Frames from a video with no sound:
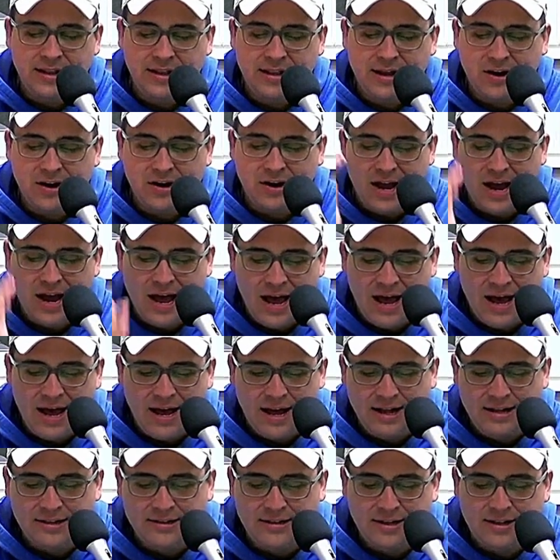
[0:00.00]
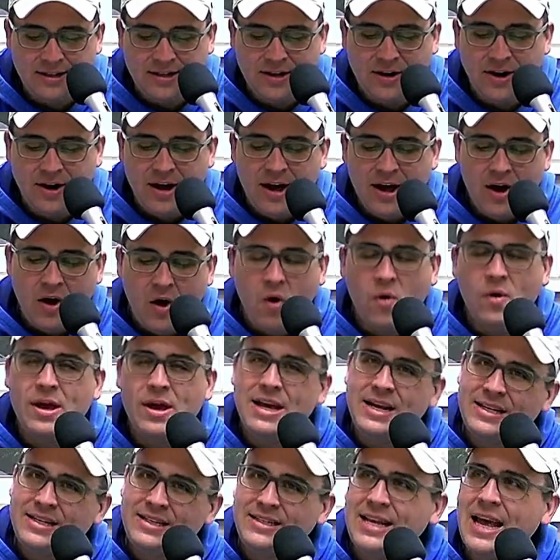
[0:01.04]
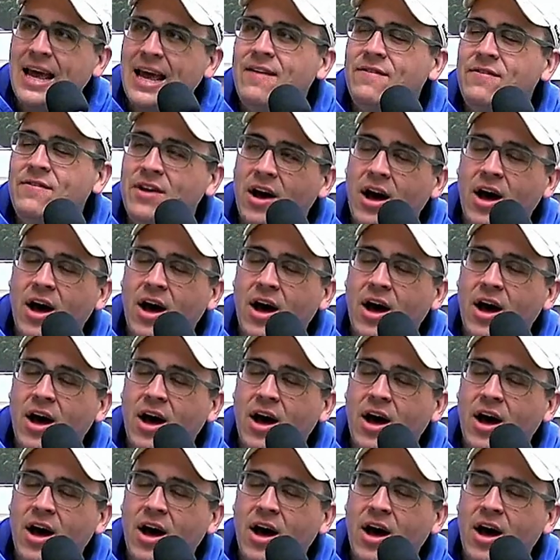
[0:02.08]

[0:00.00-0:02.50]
their heads and he saved